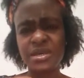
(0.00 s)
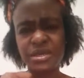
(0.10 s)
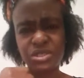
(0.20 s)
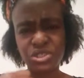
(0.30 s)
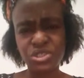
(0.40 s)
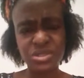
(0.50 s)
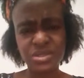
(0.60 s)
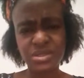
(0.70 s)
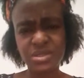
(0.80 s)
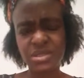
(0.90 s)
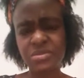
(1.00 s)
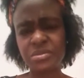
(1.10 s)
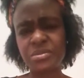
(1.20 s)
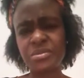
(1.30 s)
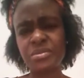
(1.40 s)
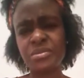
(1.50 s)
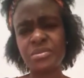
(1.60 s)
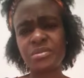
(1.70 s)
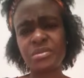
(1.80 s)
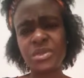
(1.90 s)
in Jesus' name.
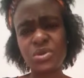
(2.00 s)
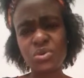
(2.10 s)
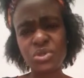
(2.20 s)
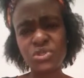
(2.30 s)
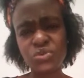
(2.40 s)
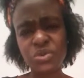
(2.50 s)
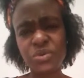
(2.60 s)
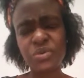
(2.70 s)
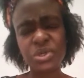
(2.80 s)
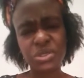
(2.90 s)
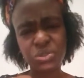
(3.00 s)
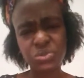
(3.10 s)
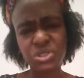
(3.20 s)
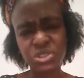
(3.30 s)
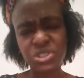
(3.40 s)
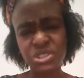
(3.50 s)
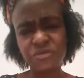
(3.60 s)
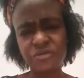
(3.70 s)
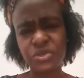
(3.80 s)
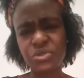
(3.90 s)
The Holy Spirit can do the changing
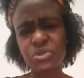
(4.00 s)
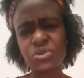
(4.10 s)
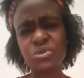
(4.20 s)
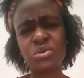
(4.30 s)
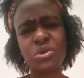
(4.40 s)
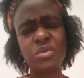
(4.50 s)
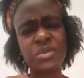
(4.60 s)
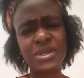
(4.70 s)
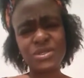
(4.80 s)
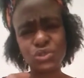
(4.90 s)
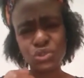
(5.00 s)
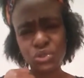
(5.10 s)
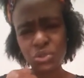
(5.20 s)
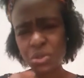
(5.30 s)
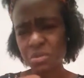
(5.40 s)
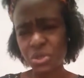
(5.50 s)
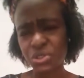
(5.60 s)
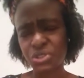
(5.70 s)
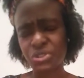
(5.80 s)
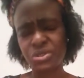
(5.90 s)
for you. So God bless you so
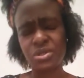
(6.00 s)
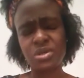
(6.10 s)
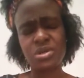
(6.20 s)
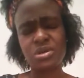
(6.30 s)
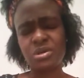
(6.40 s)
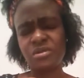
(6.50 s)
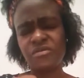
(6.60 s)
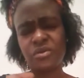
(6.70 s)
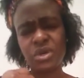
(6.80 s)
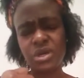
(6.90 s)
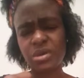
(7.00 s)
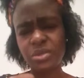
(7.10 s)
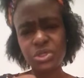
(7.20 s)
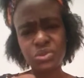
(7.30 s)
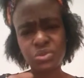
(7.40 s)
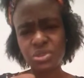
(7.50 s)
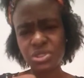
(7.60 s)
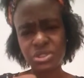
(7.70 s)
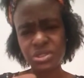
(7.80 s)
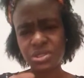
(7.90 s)
much for coming to
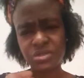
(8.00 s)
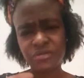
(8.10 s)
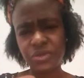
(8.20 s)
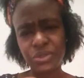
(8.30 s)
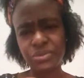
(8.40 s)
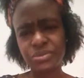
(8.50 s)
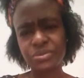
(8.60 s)
watch this video.